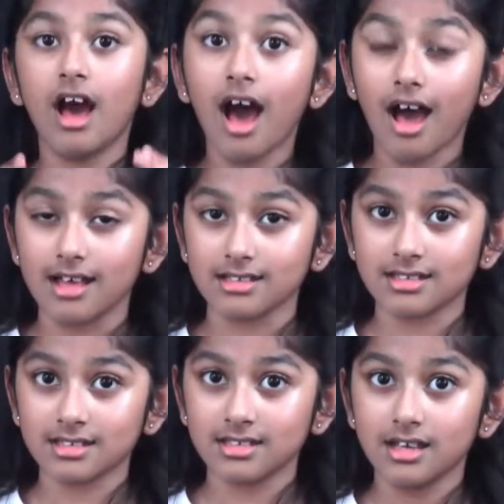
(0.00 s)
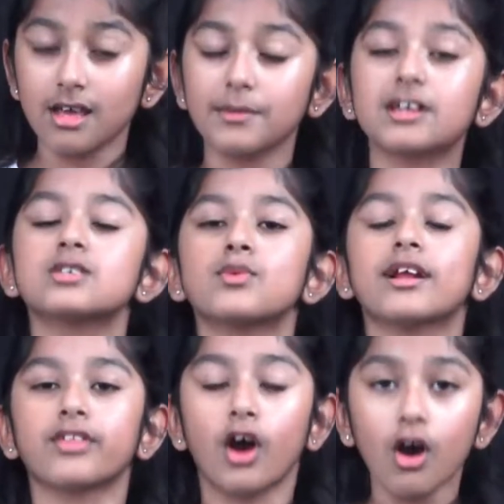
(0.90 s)
us because
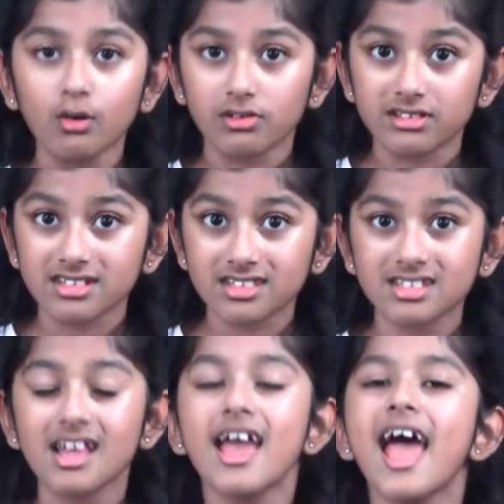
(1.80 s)
we're the hosts.